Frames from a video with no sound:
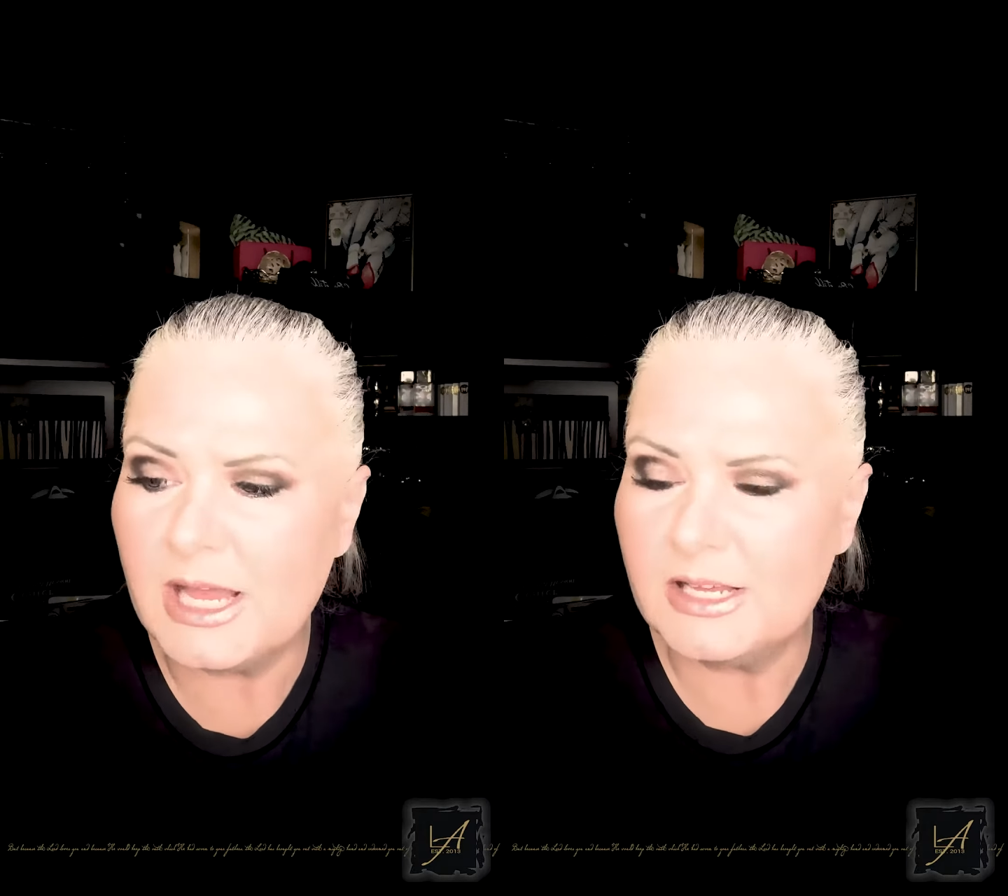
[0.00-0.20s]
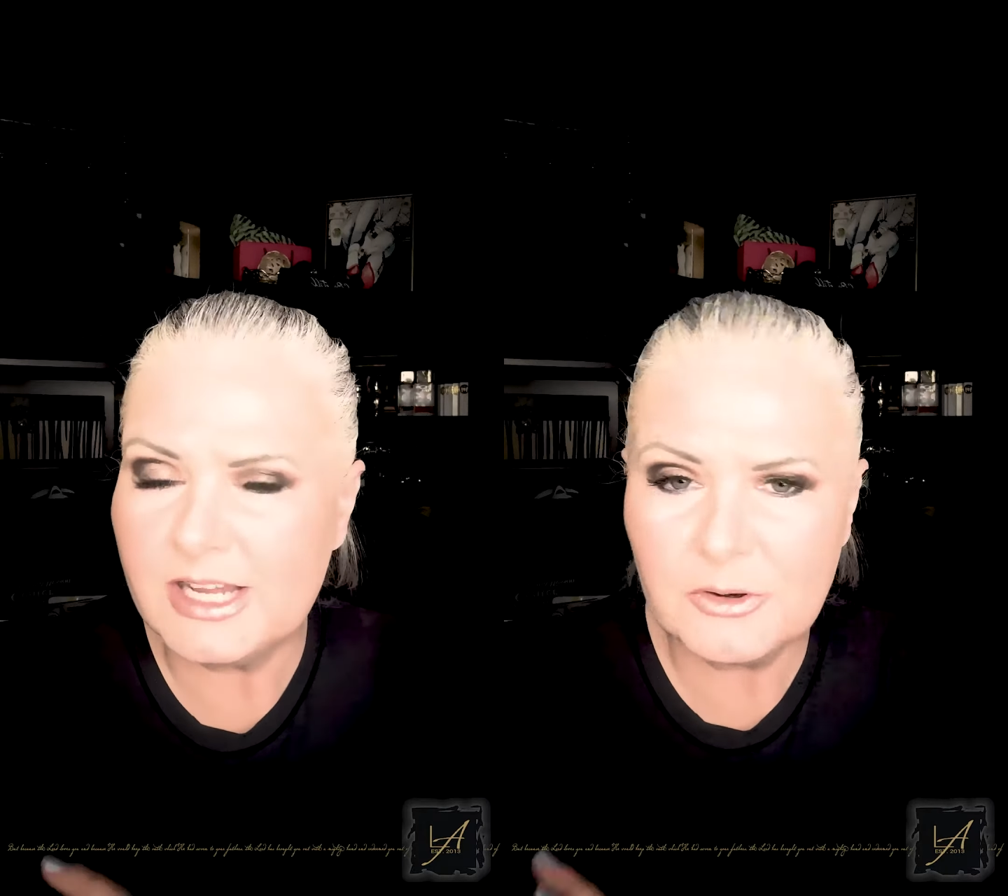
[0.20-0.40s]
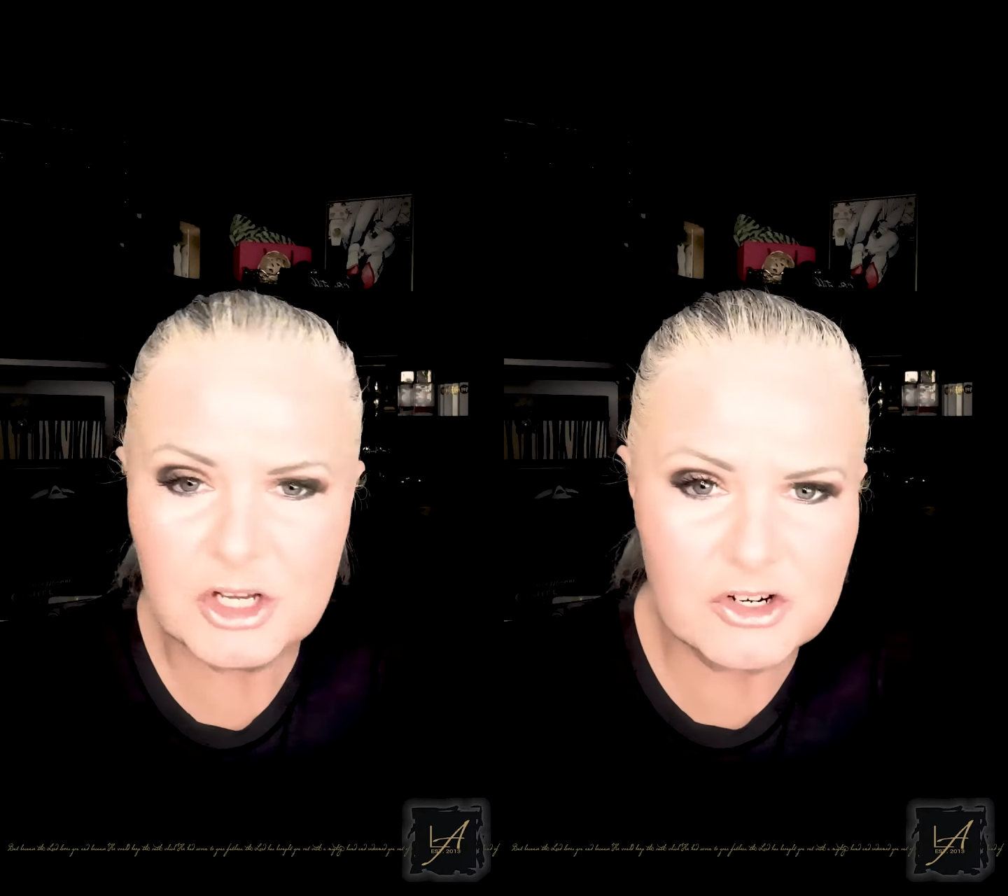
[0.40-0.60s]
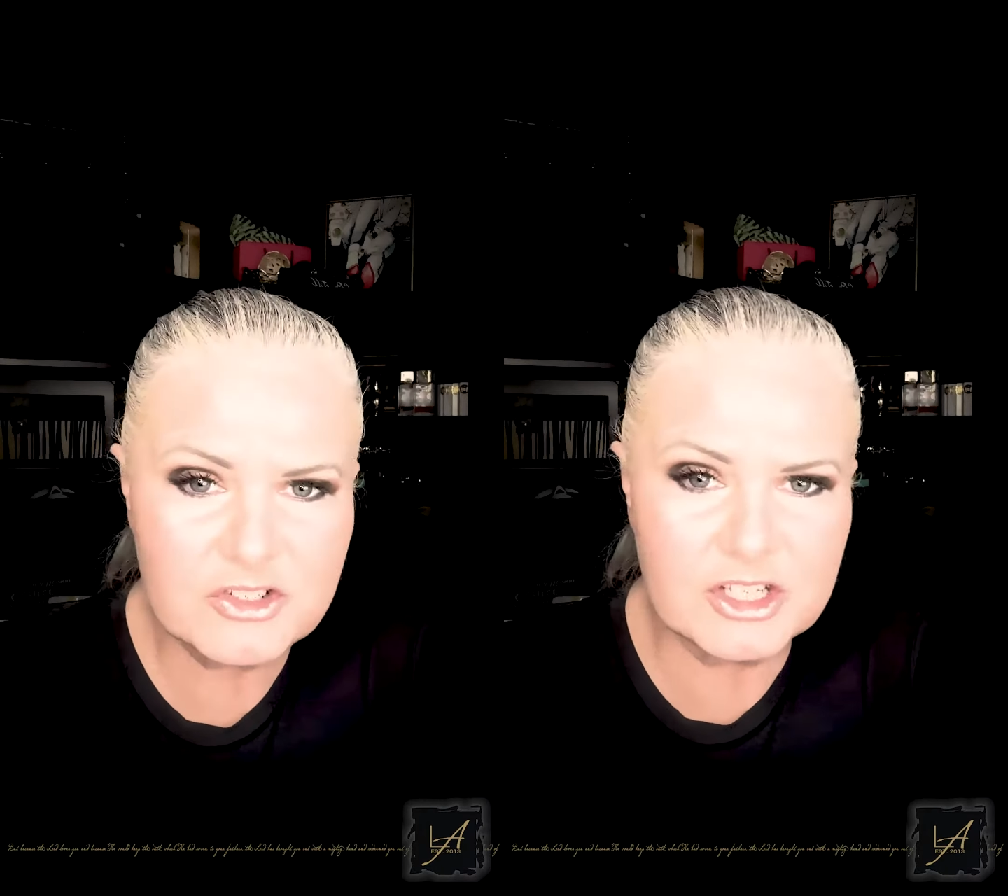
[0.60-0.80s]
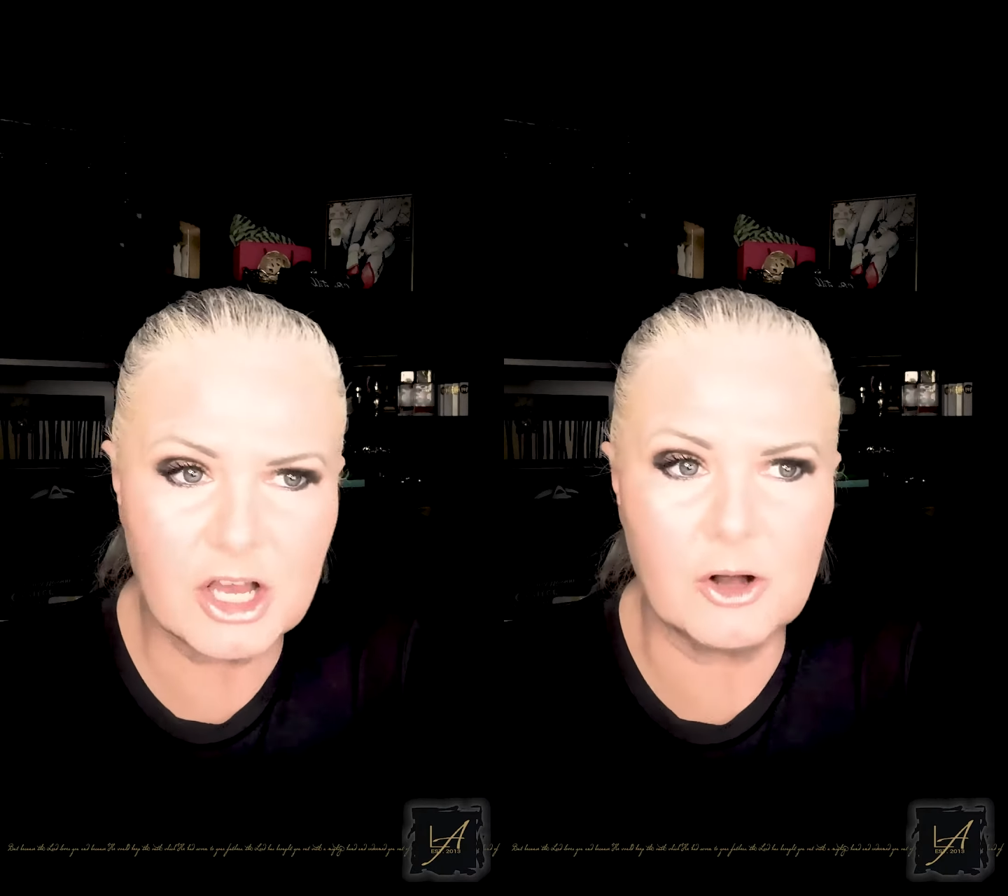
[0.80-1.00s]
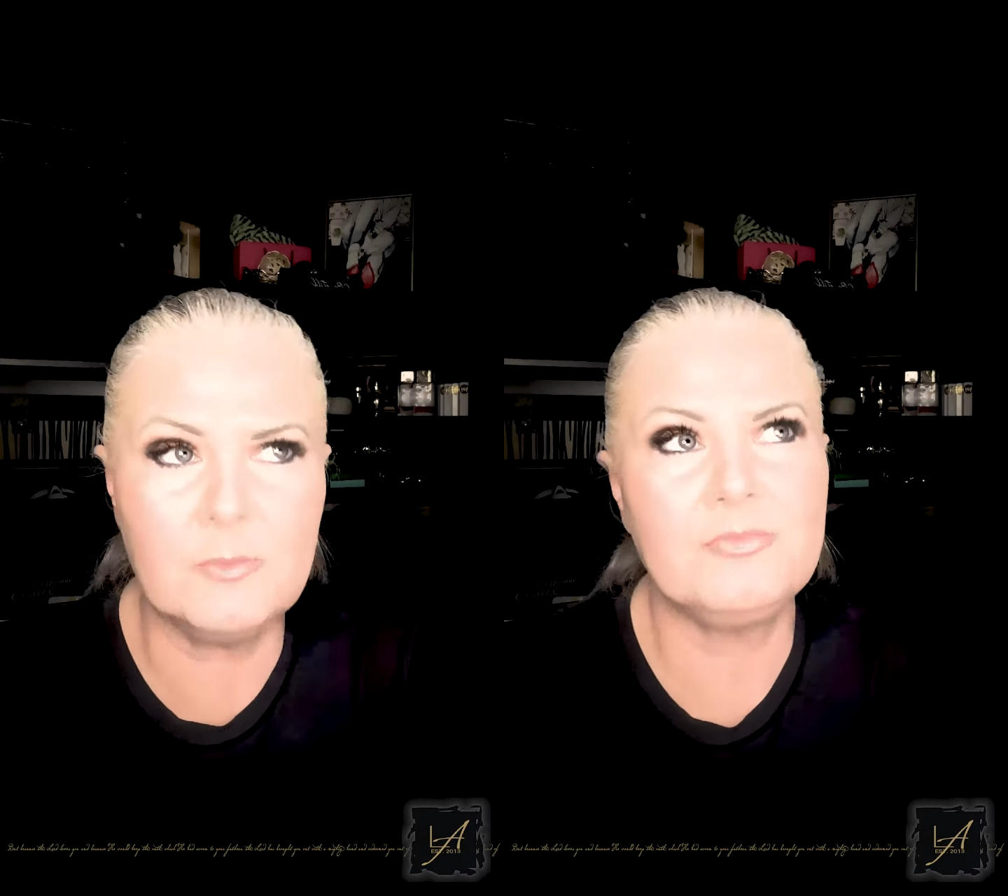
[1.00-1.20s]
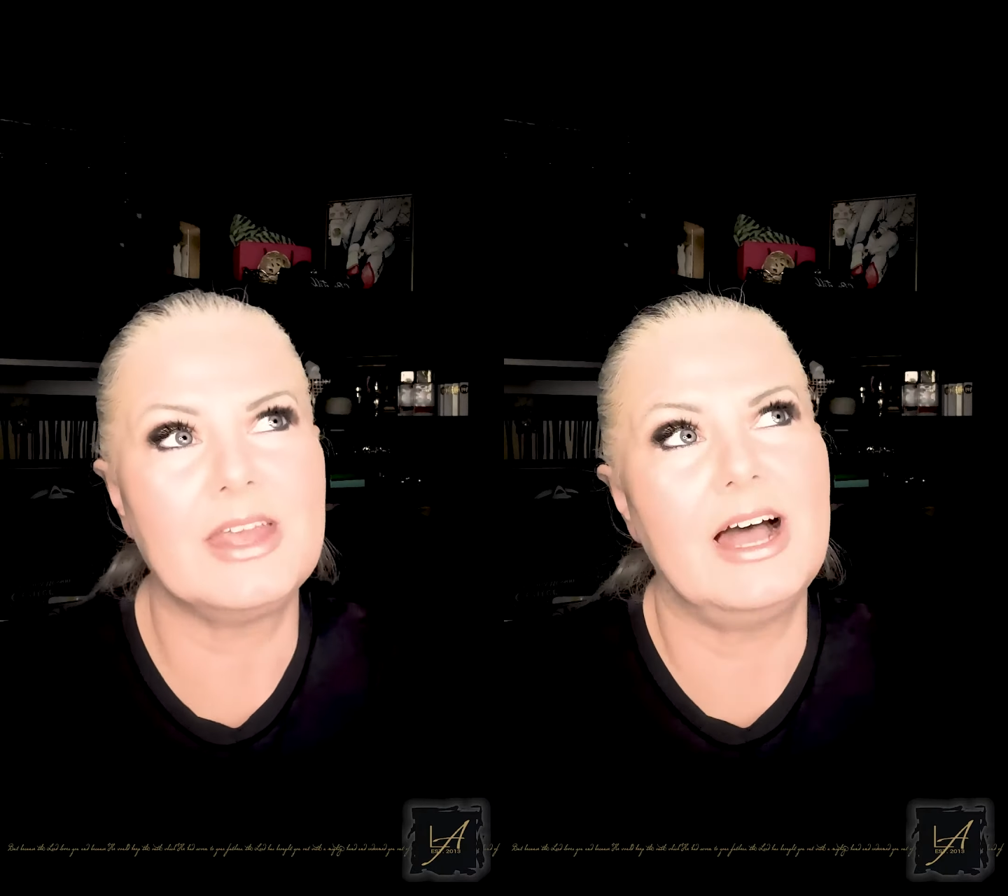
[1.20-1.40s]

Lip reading: Now, years ago,